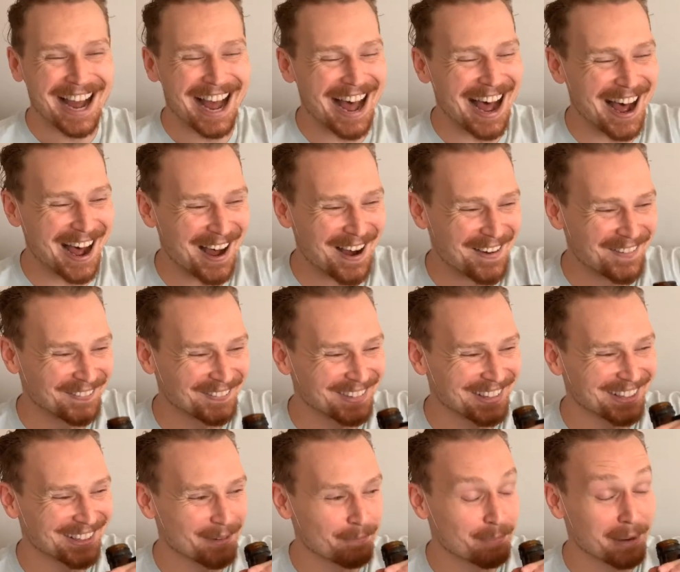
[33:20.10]

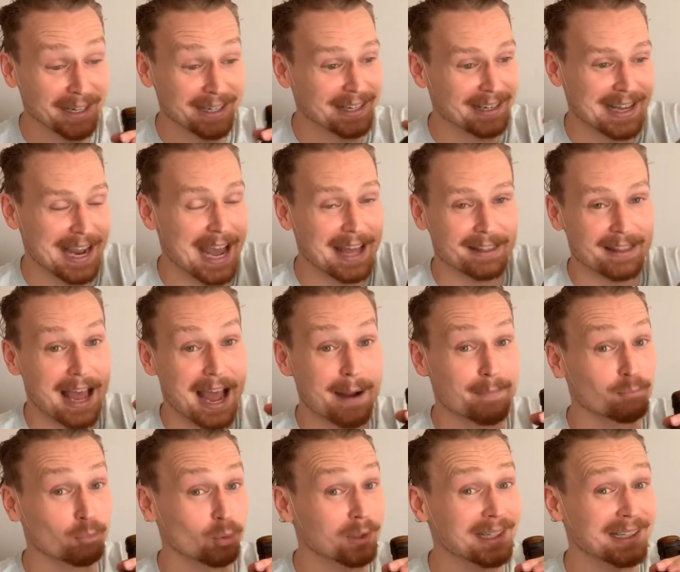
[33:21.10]
But yeah,
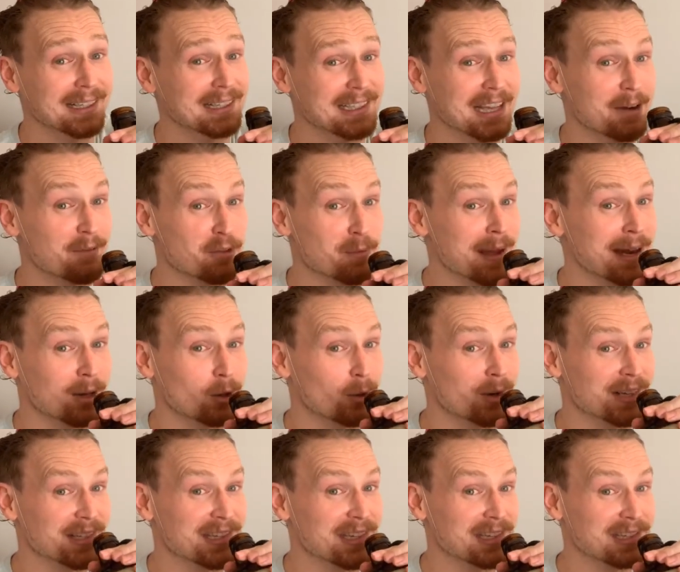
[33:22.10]
I'm really excited for
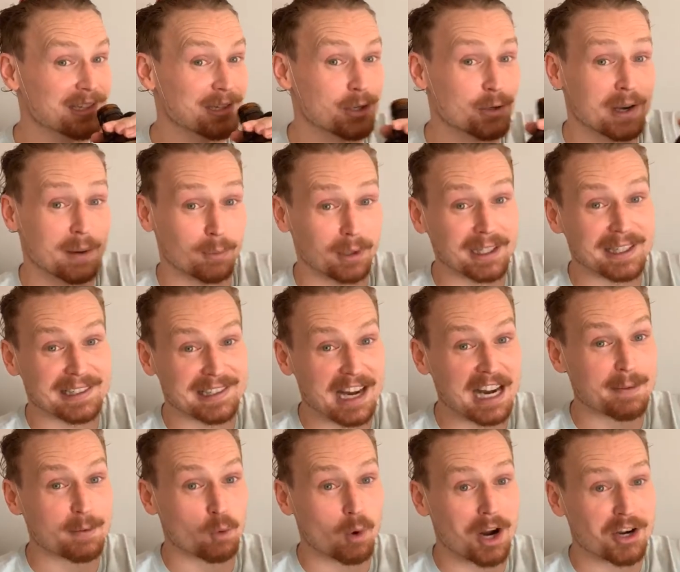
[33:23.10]
Mandalorian Season 2, and I'm really
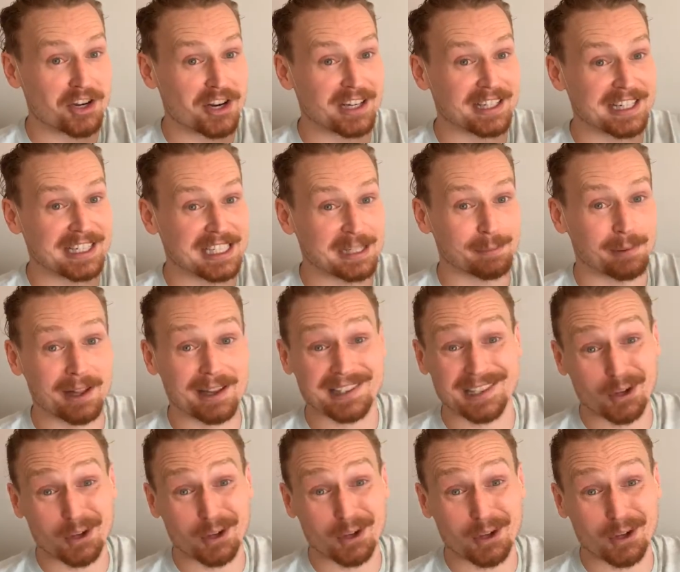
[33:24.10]
excited to be watching it on Disney Plus
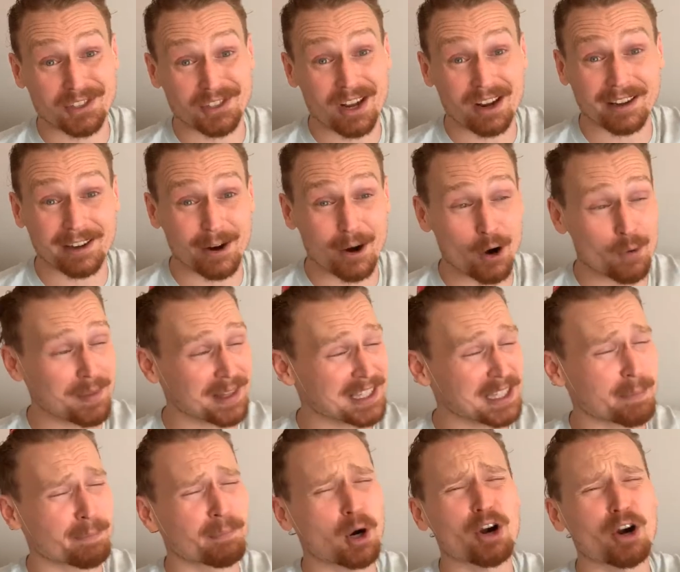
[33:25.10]
since we're all stuck at home. It's
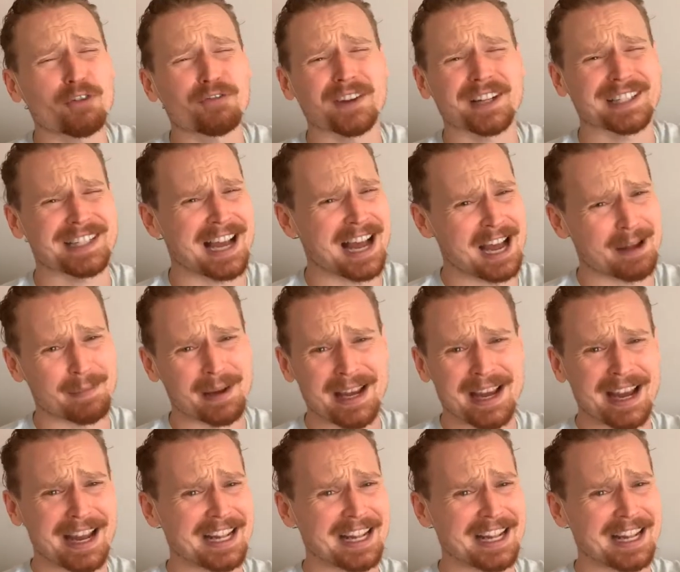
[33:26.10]
the perfect time.